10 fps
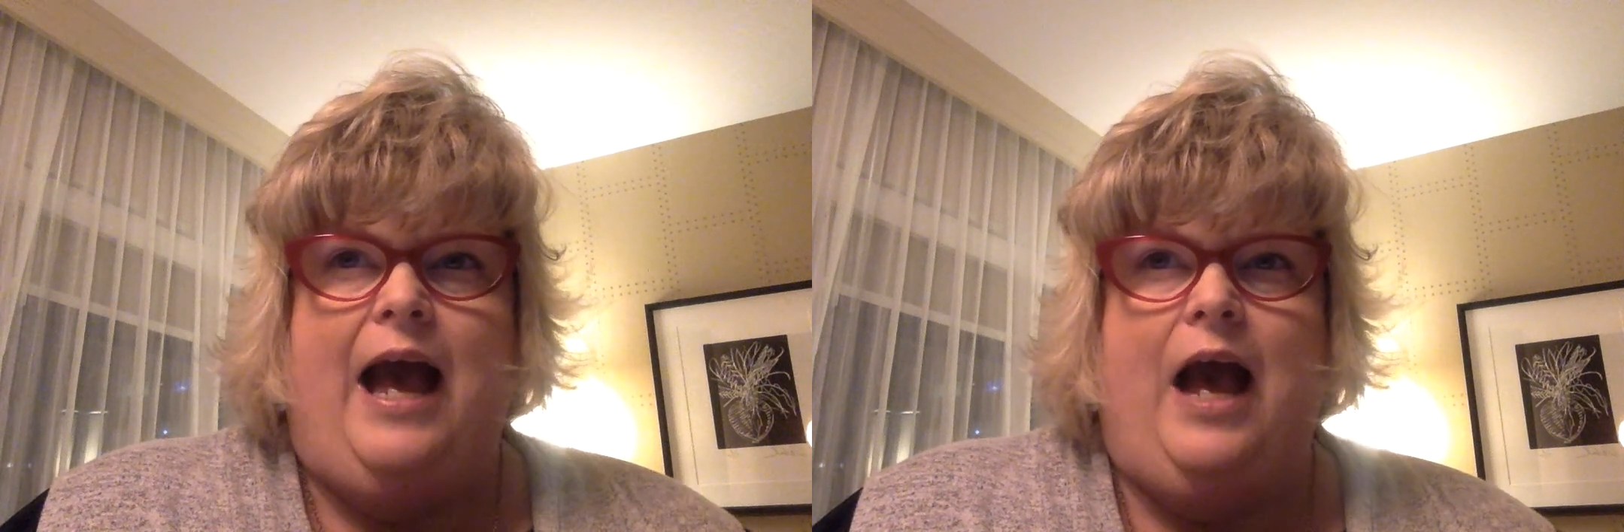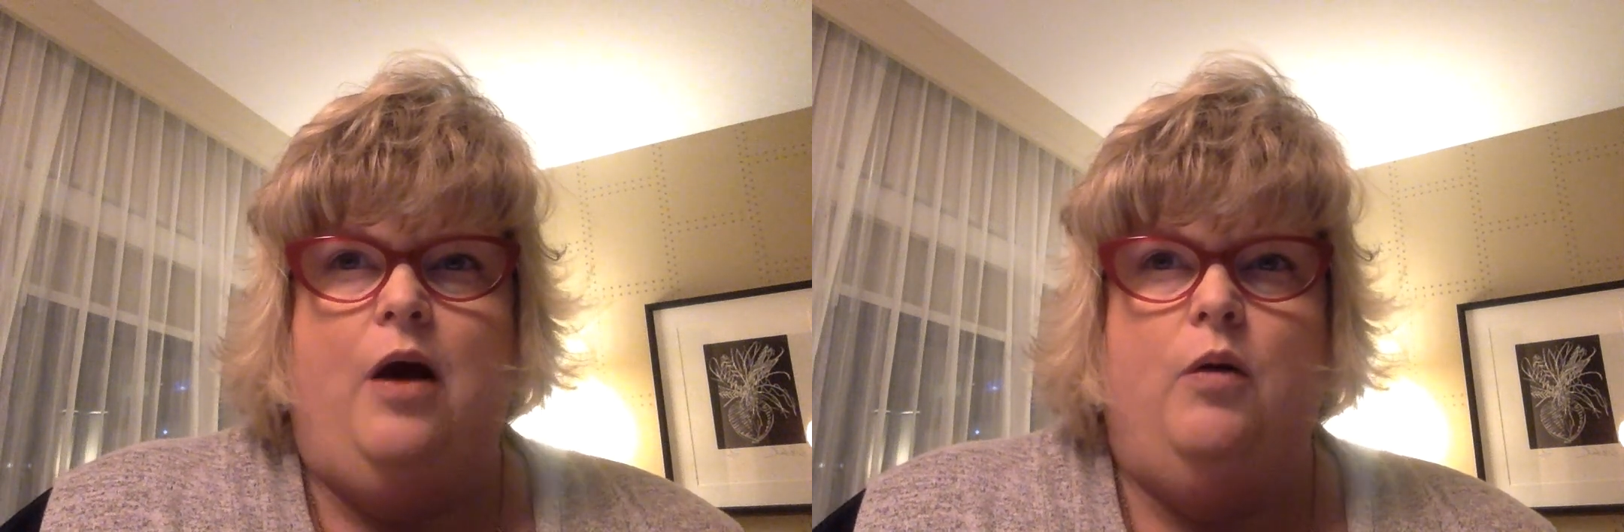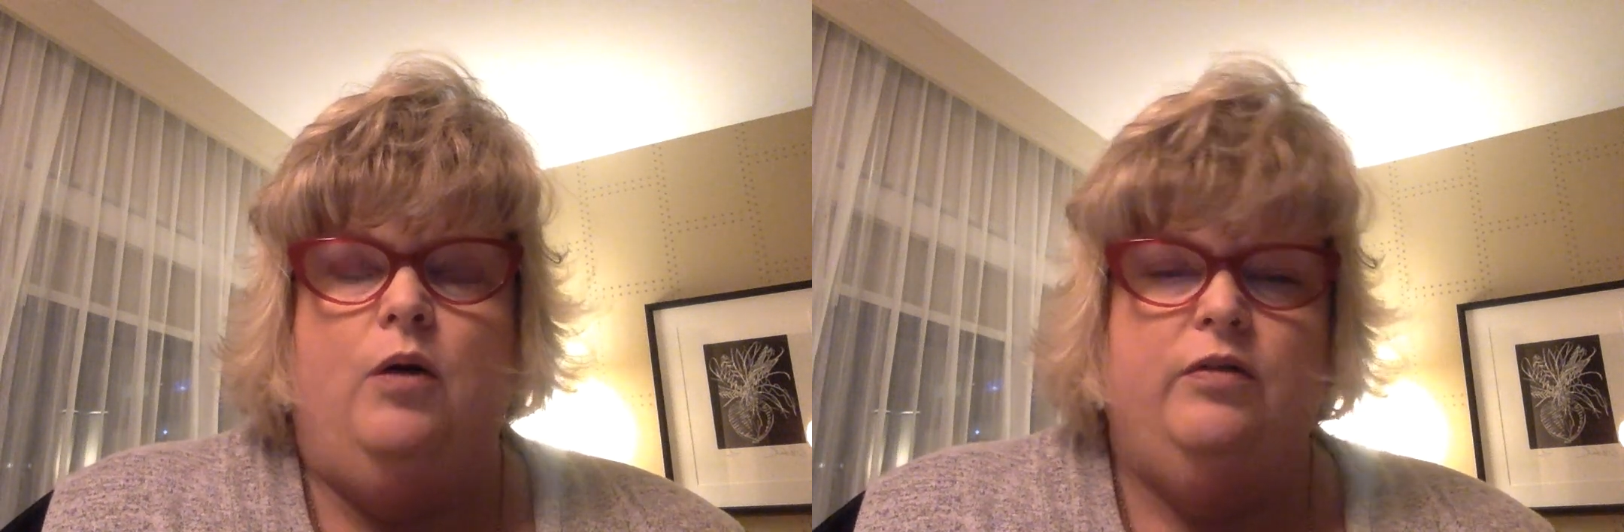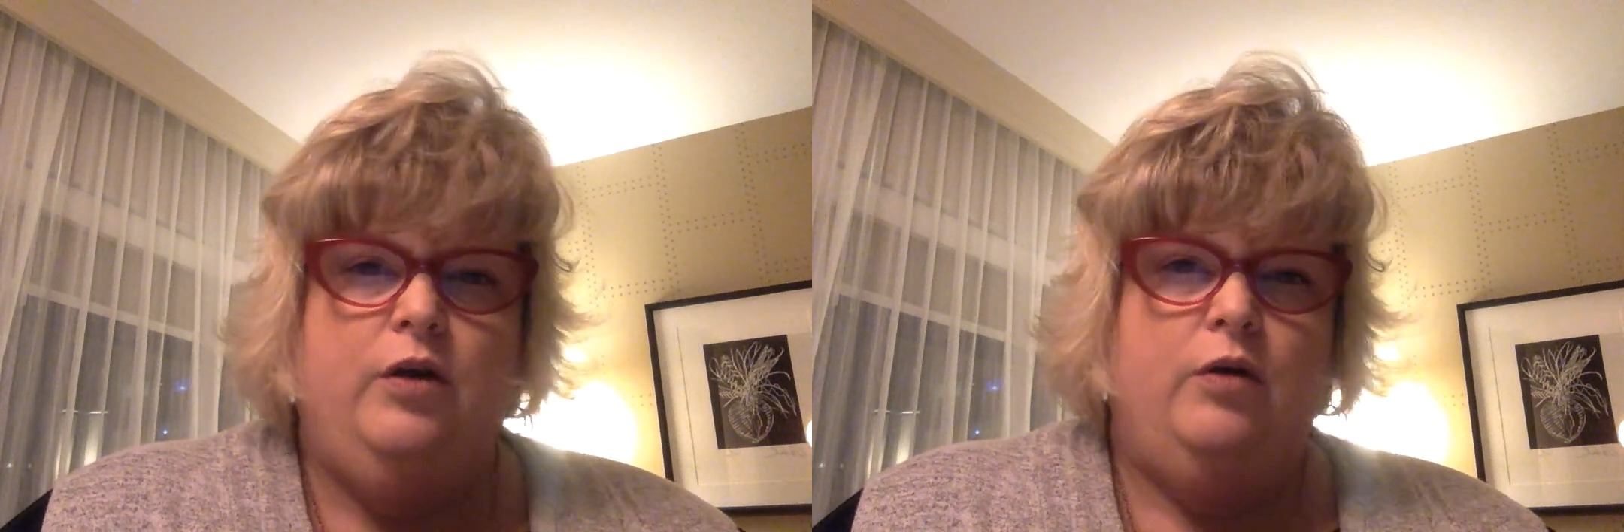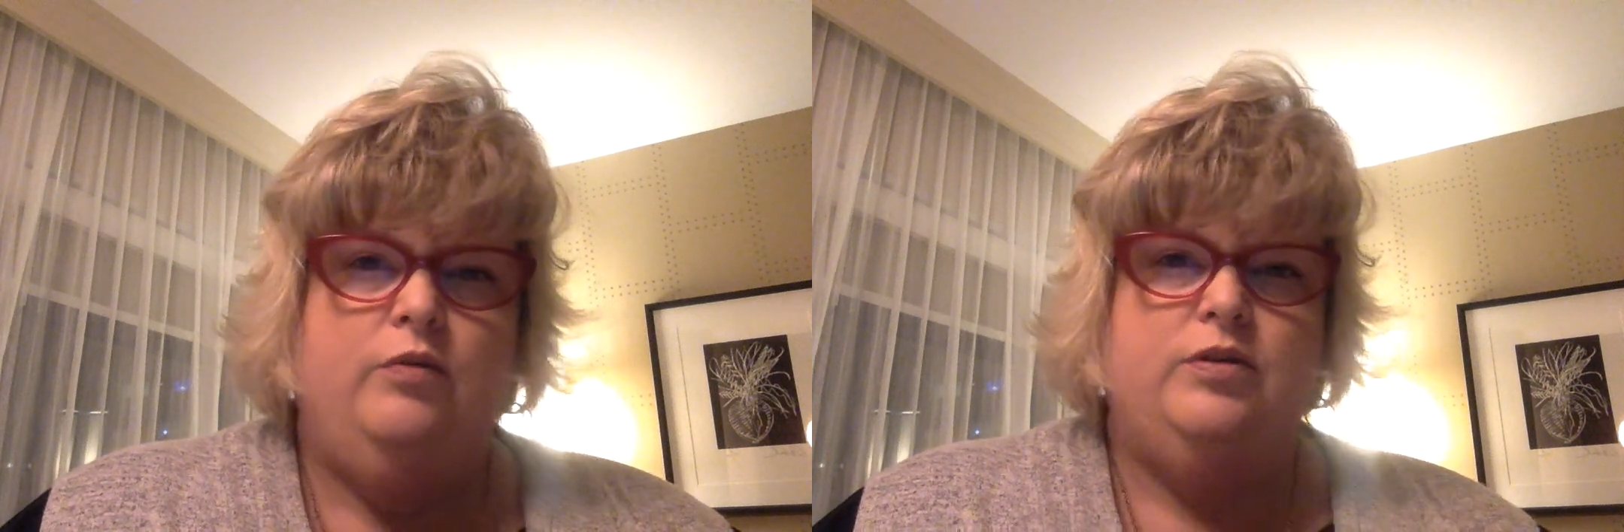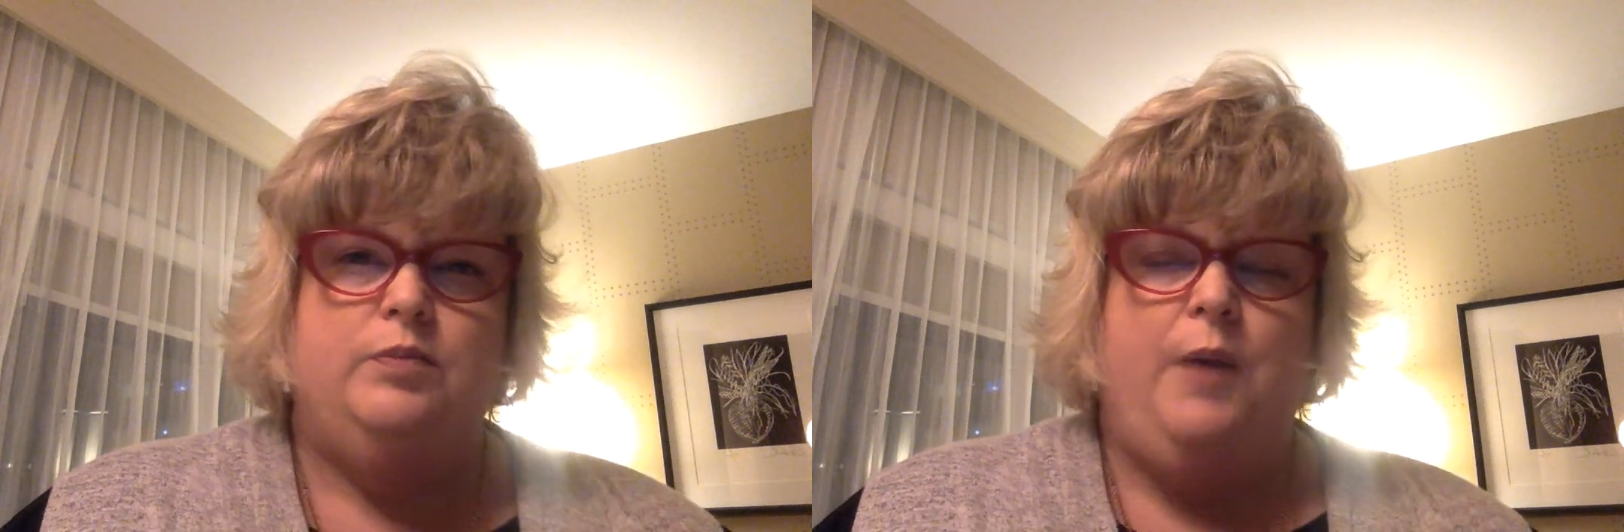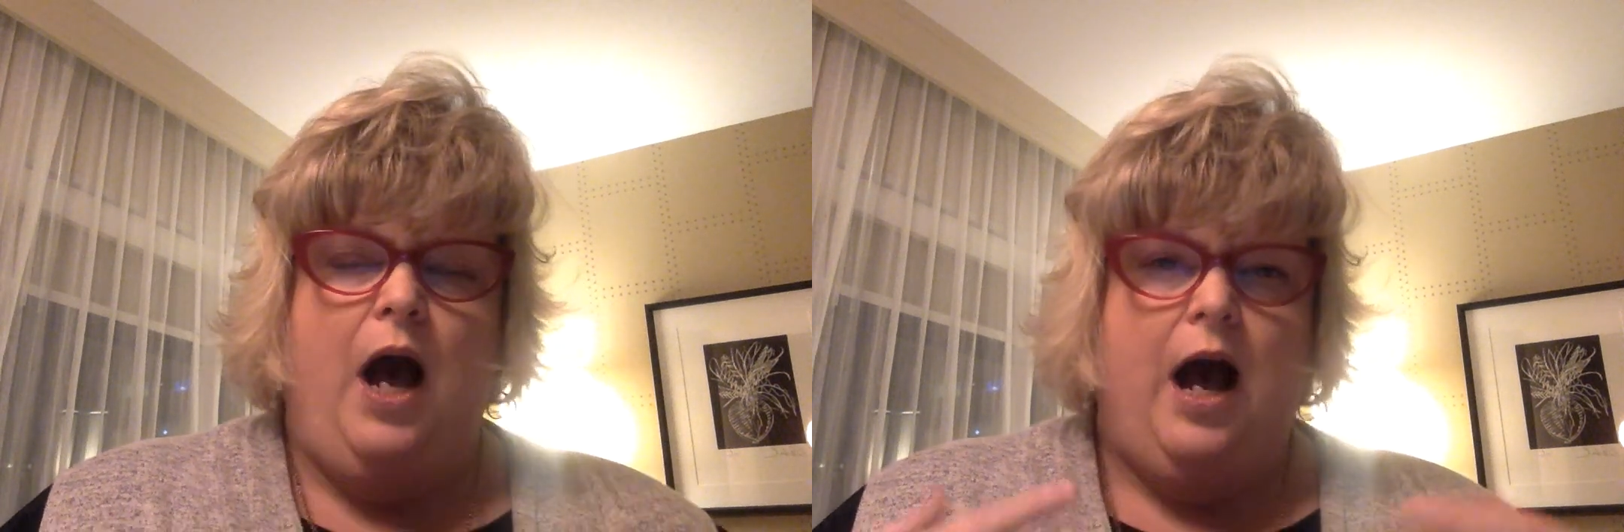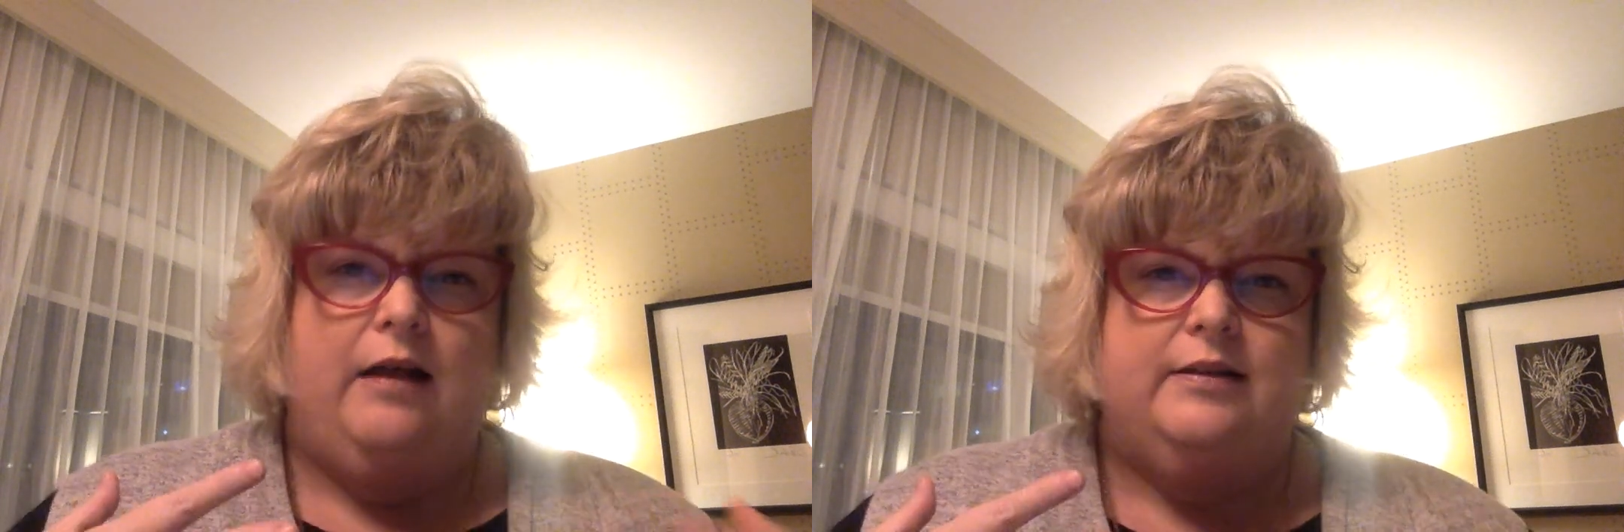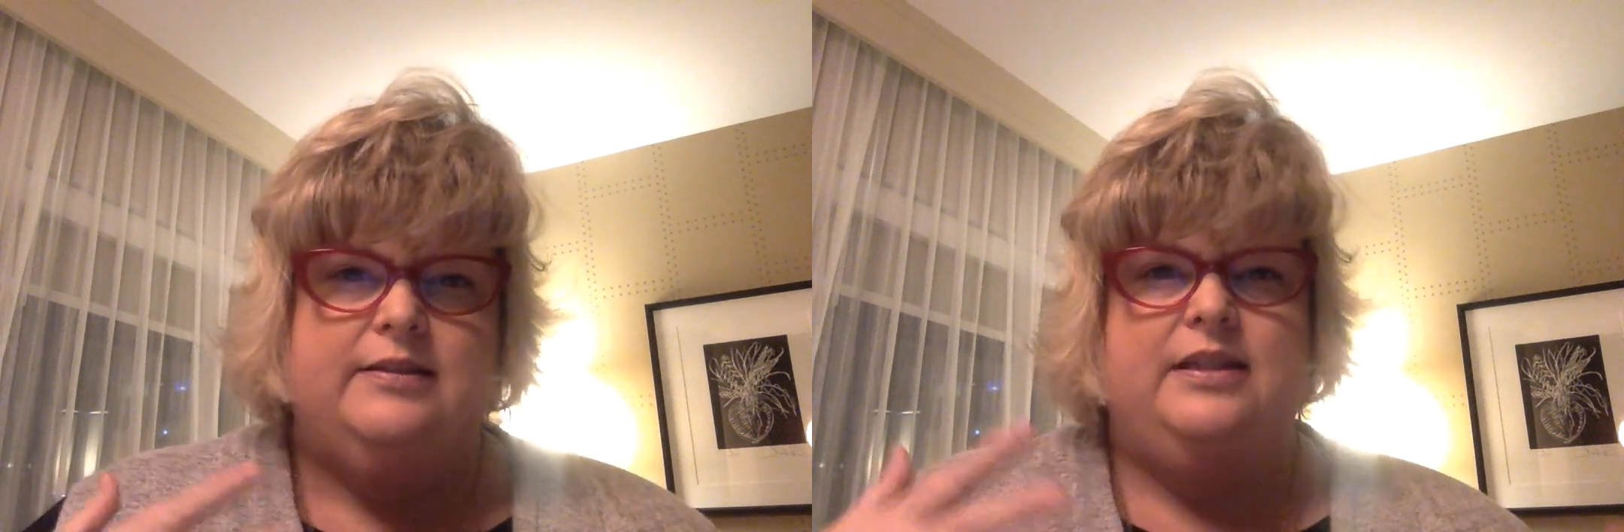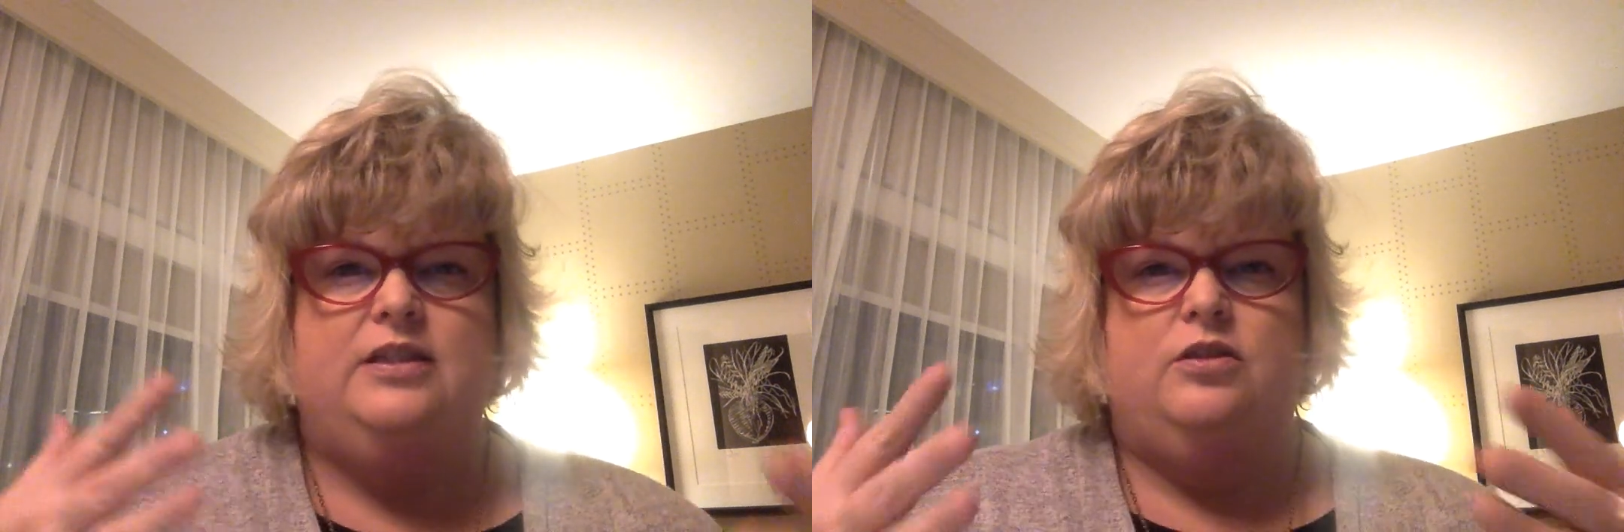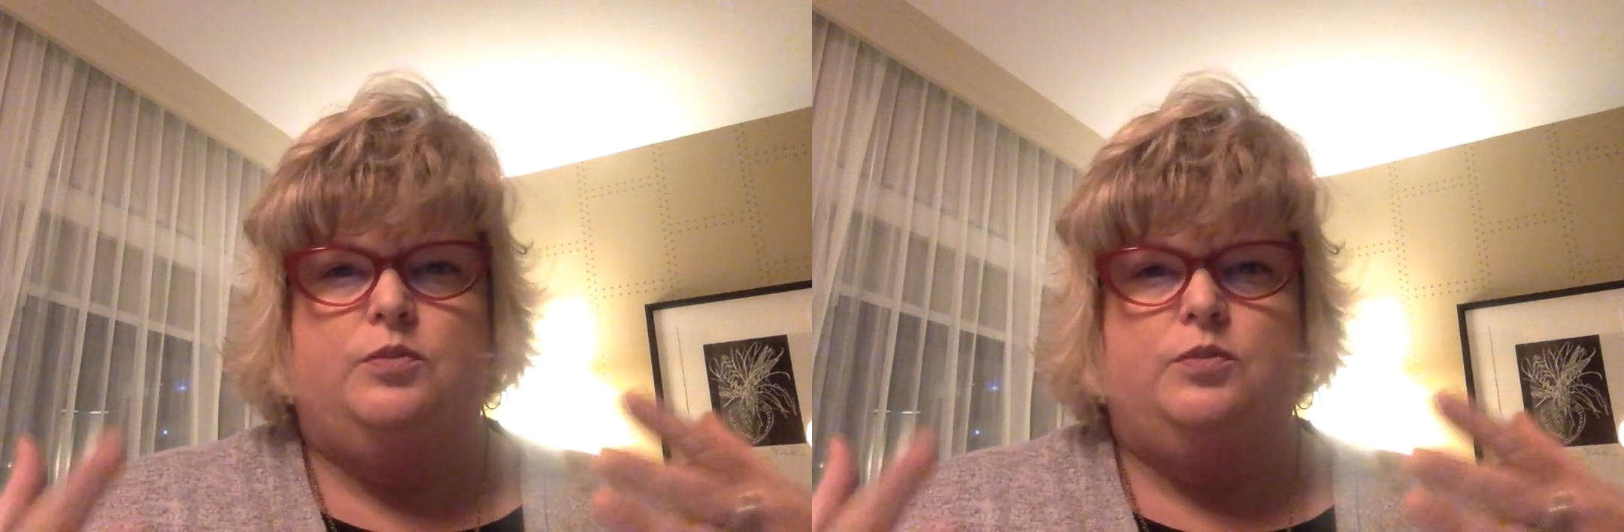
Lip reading: how are those policies,